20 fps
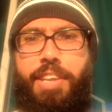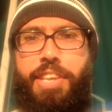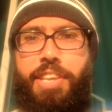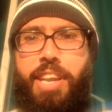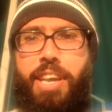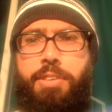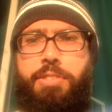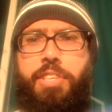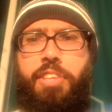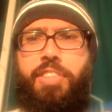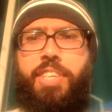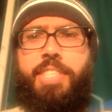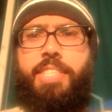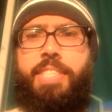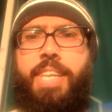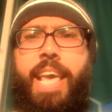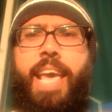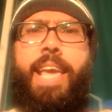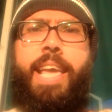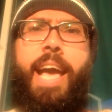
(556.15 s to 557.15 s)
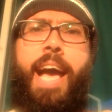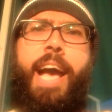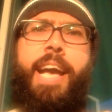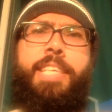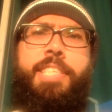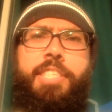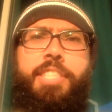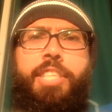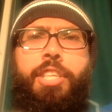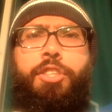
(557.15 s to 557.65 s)
To this day,
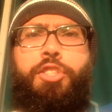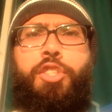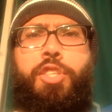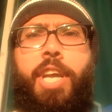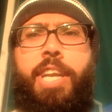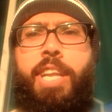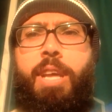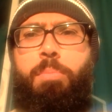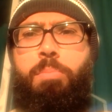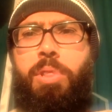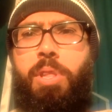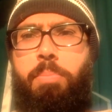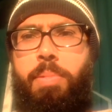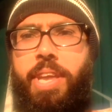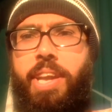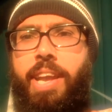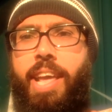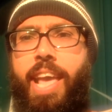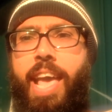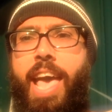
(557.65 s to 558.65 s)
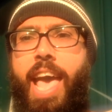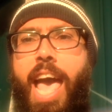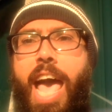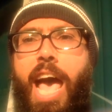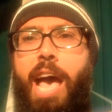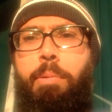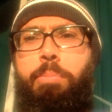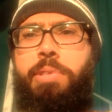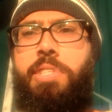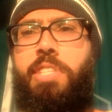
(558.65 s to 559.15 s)
I still try to implement
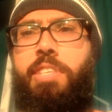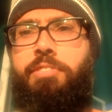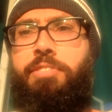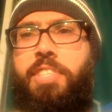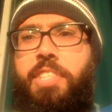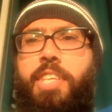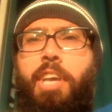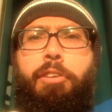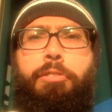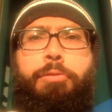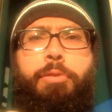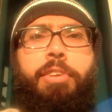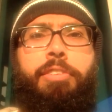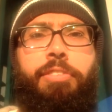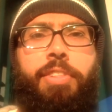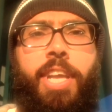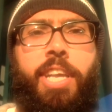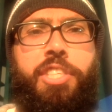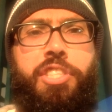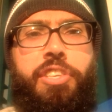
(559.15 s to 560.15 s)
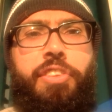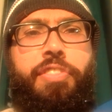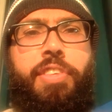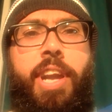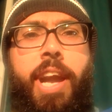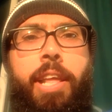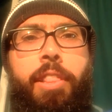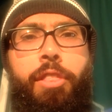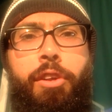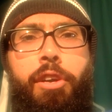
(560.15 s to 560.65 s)
habits of self-reflection
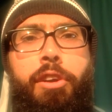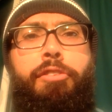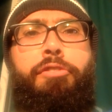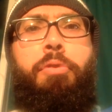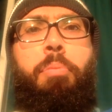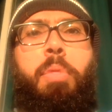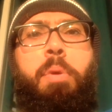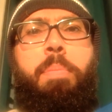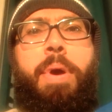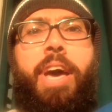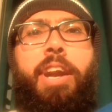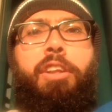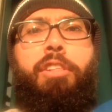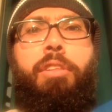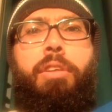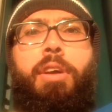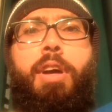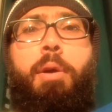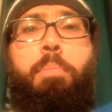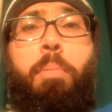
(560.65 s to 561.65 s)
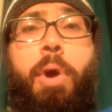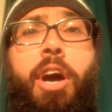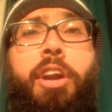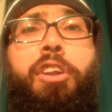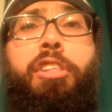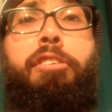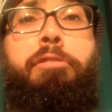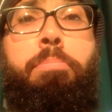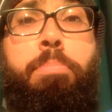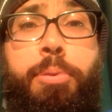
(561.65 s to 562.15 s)
that I learned from the
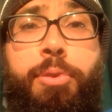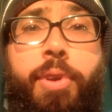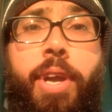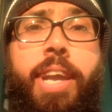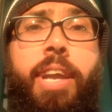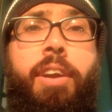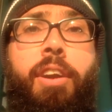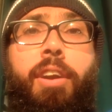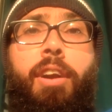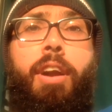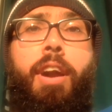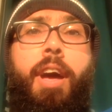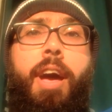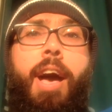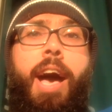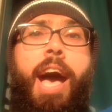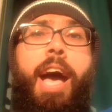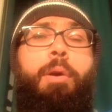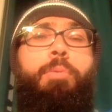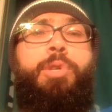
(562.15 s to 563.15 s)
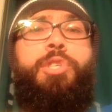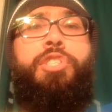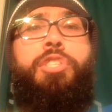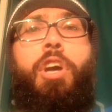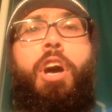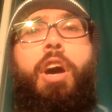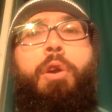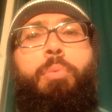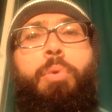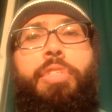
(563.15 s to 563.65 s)
model of prayer I was
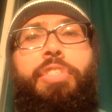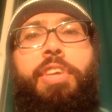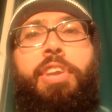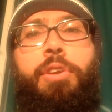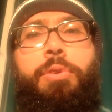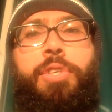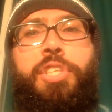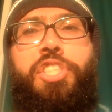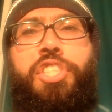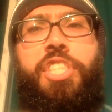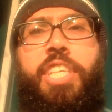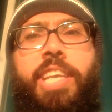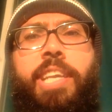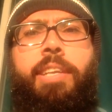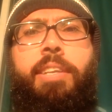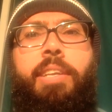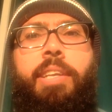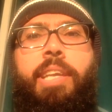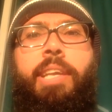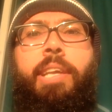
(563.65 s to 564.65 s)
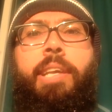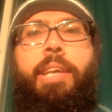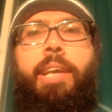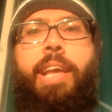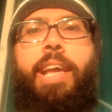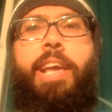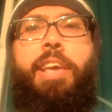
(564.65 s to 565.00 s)
taught within Christianity.